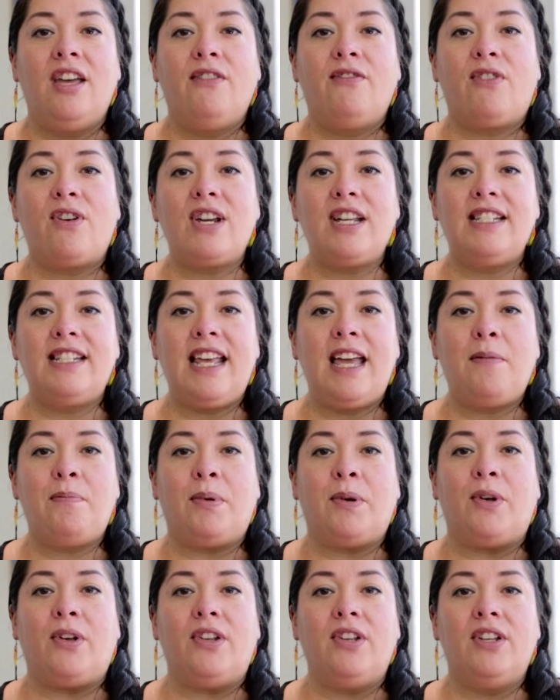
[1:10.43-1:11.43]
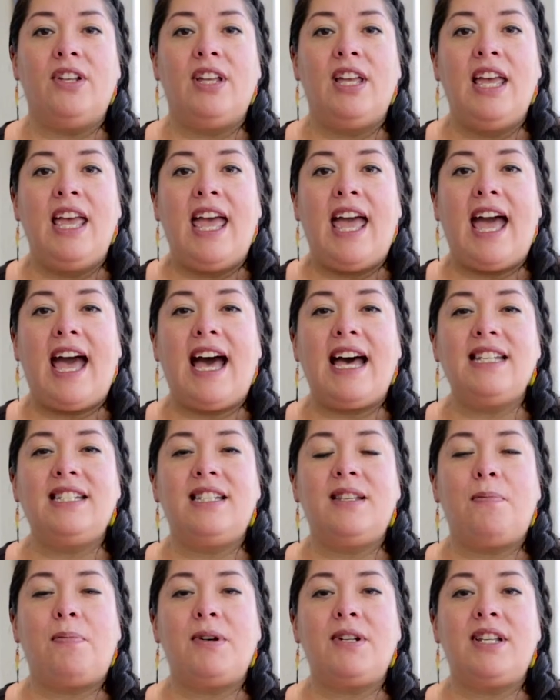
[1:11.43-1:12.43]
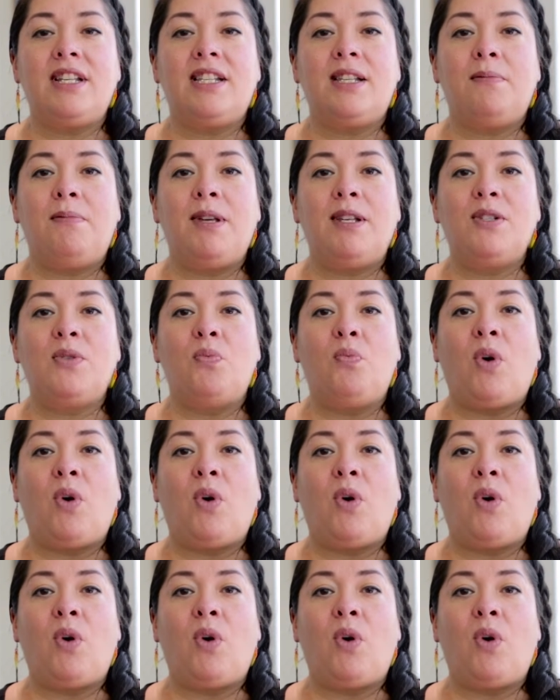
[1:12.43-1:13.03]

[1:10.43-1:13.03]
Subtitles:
For example, ask the participants